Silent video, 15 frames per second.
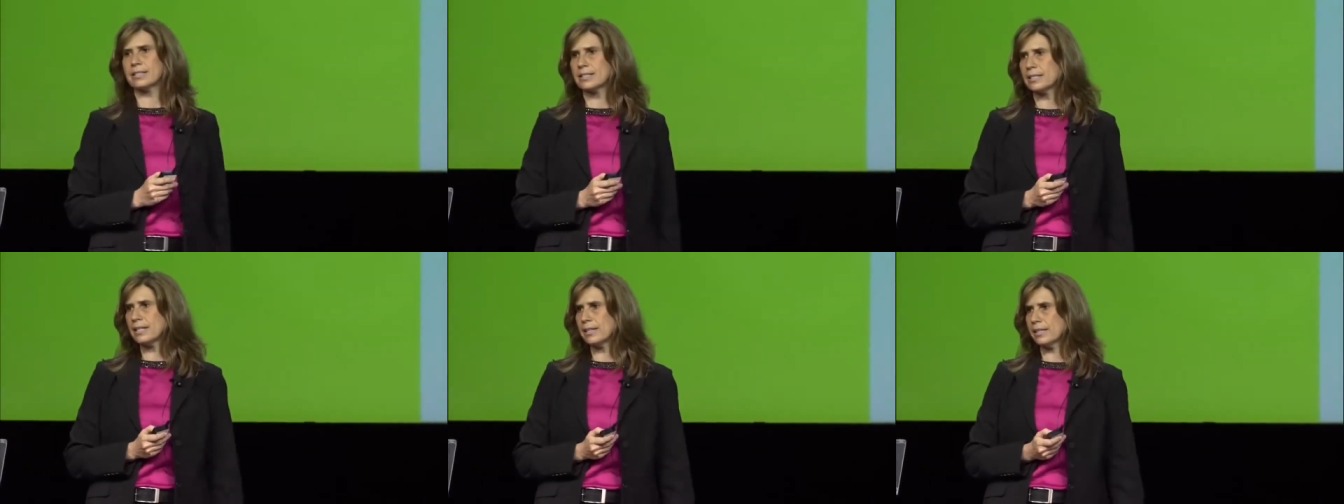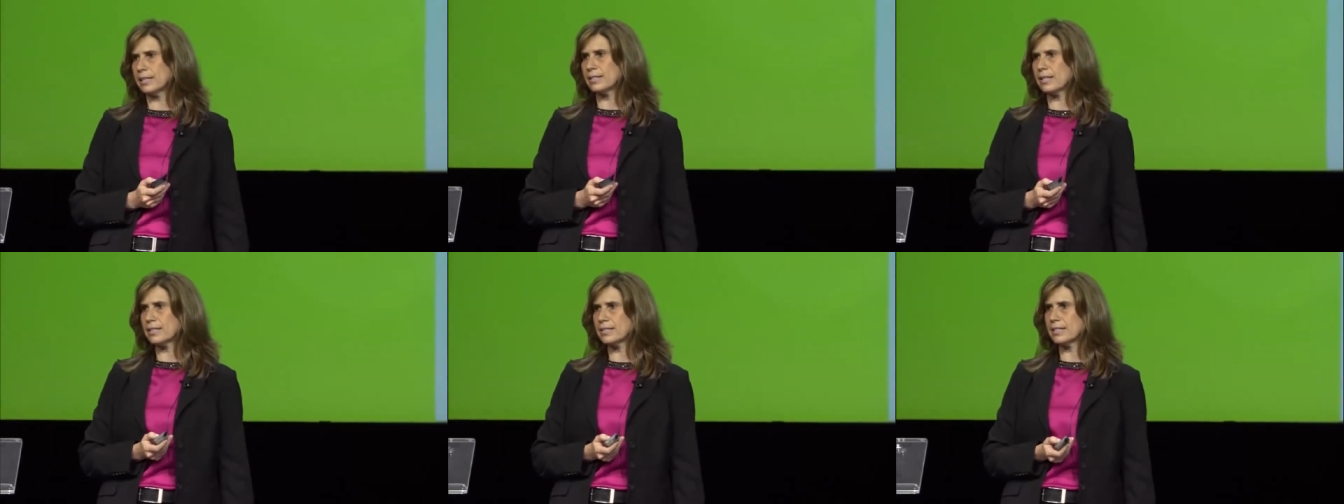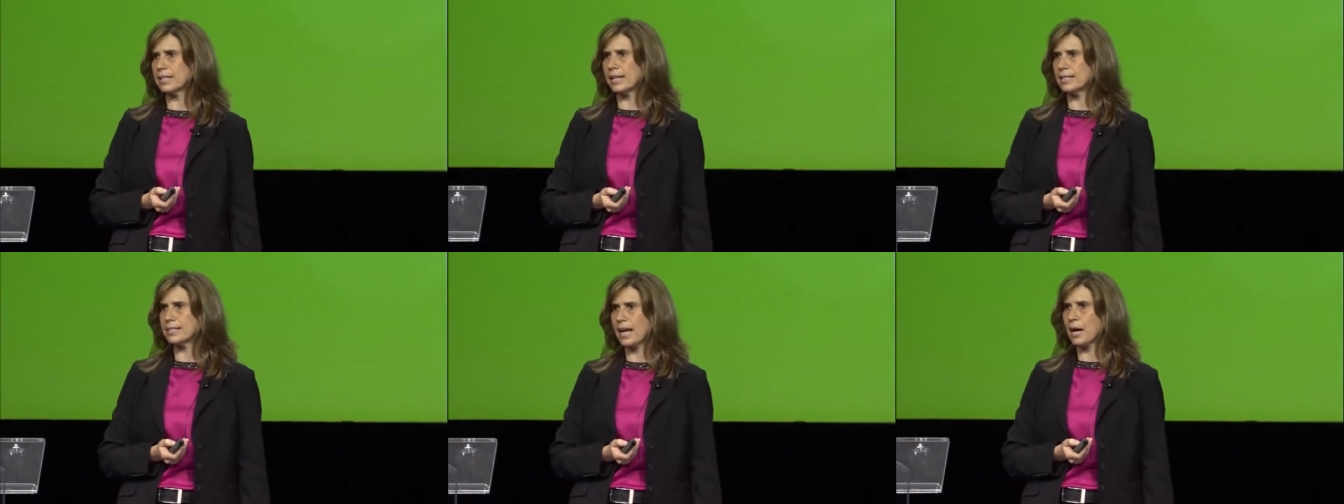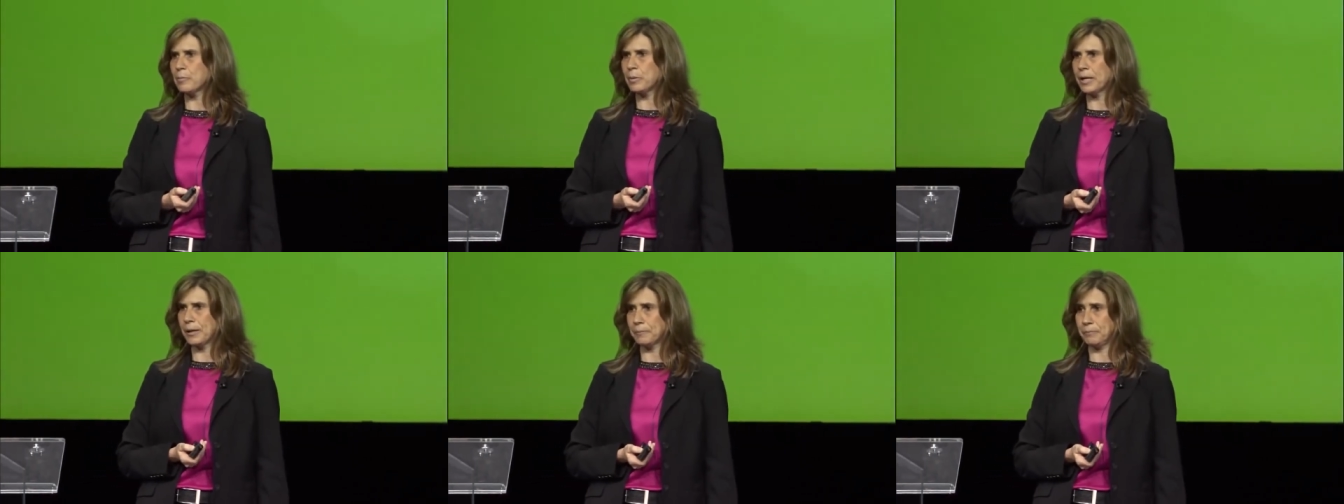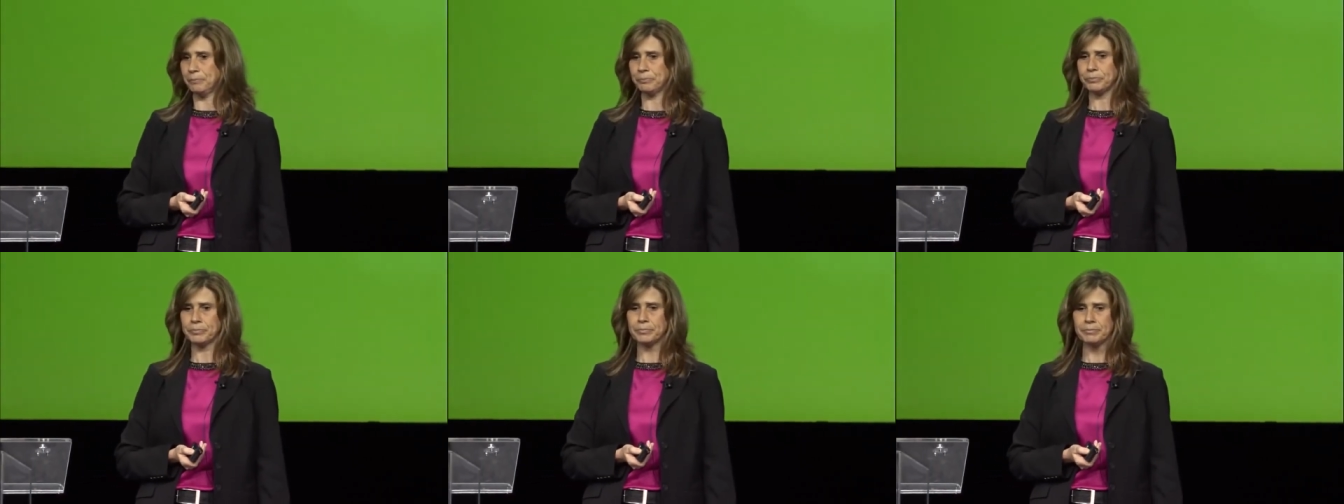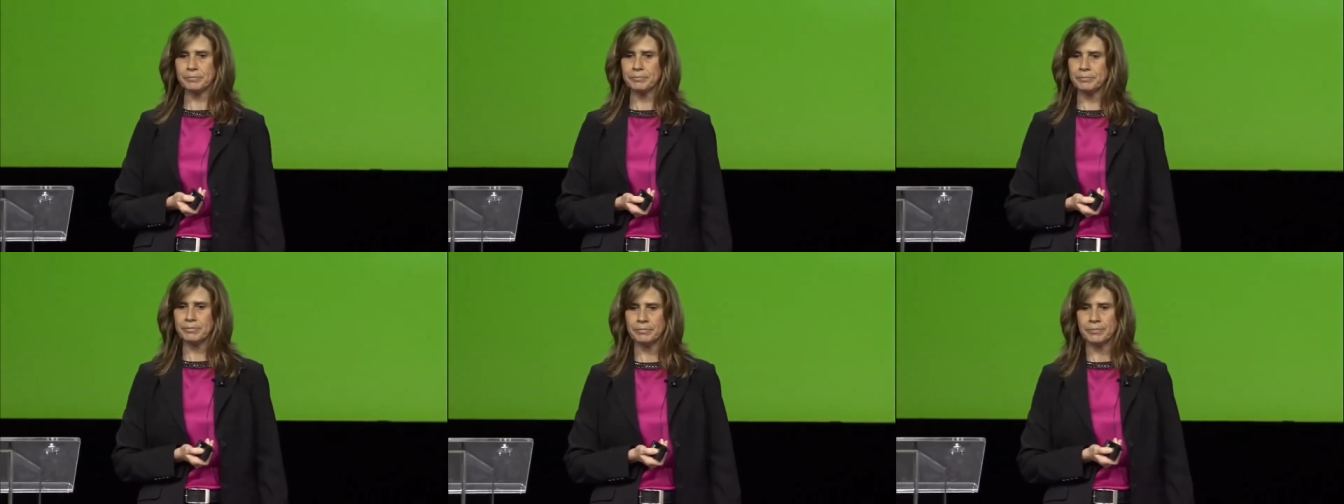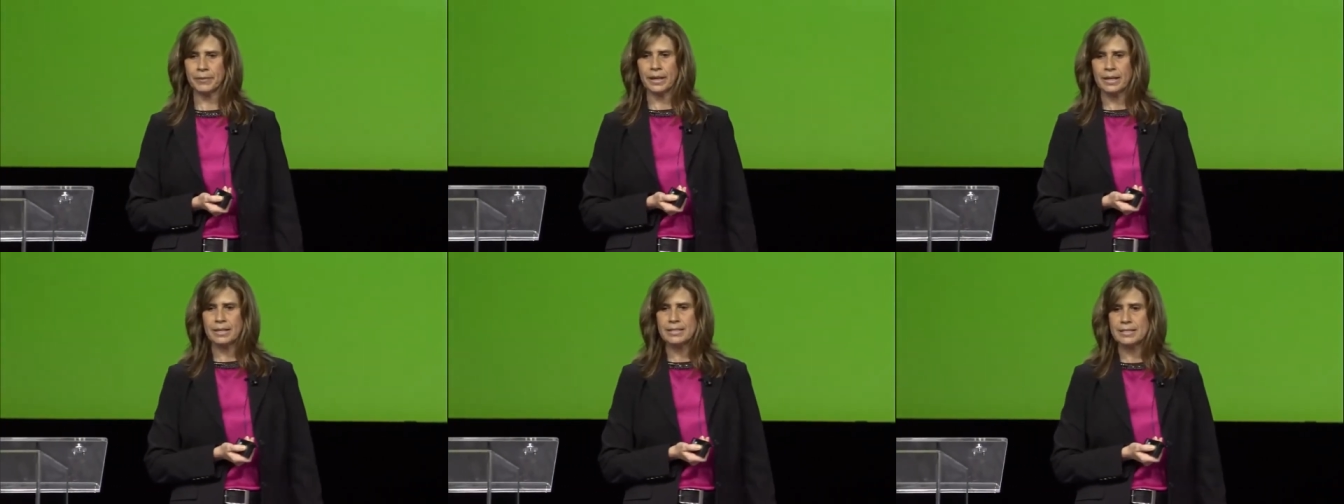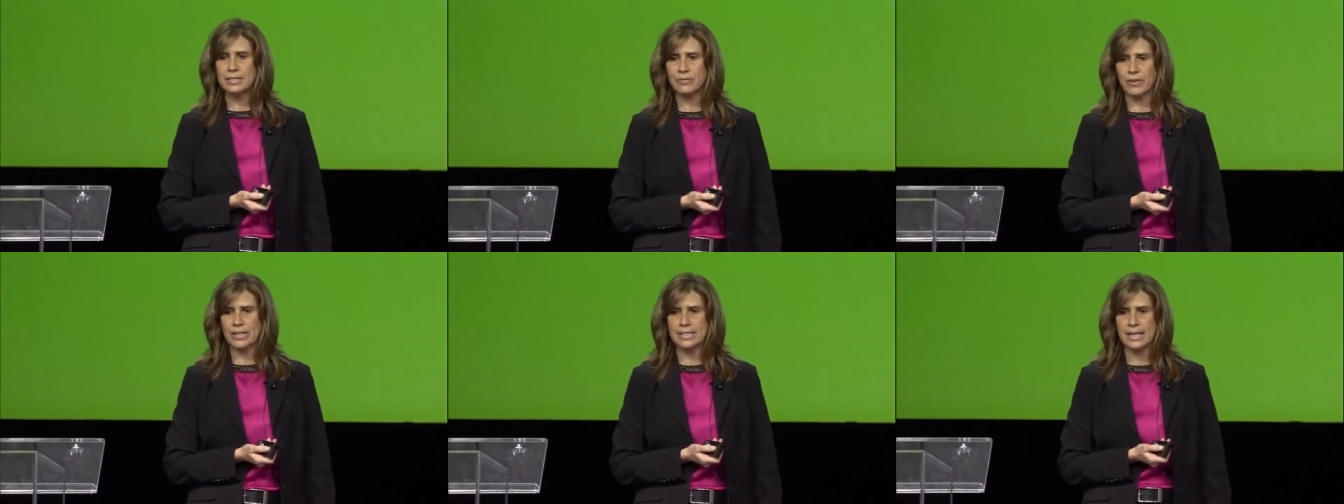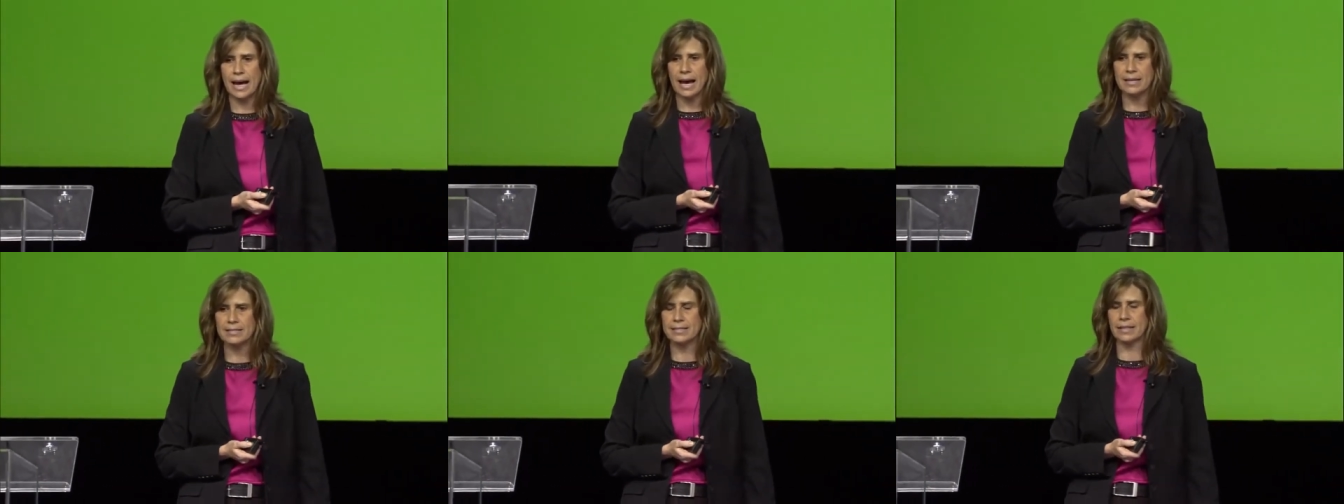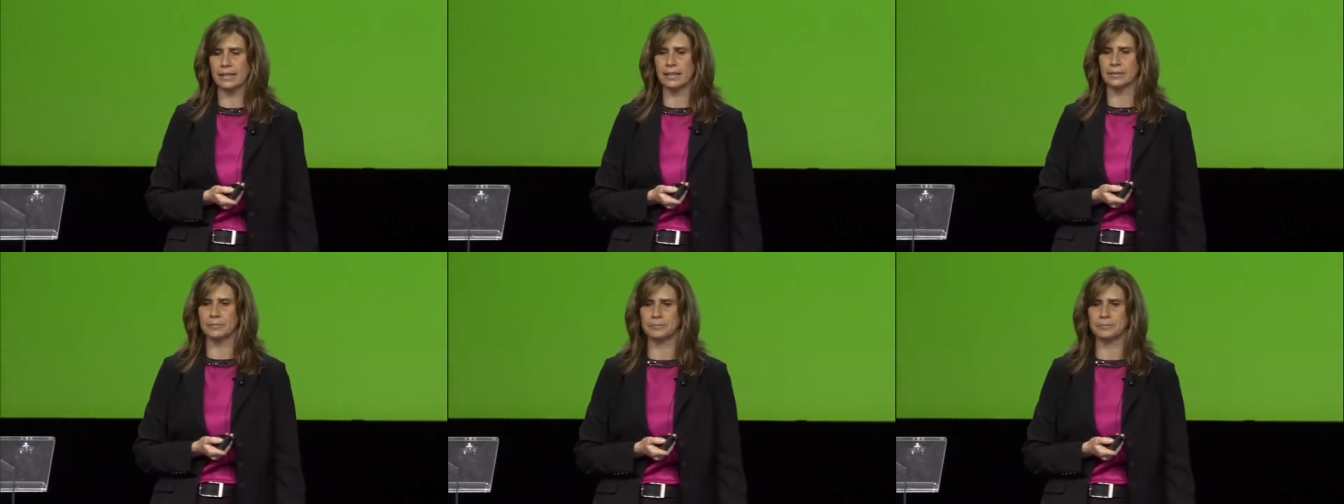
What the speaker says: can see this as the day is happening. This is fantastic.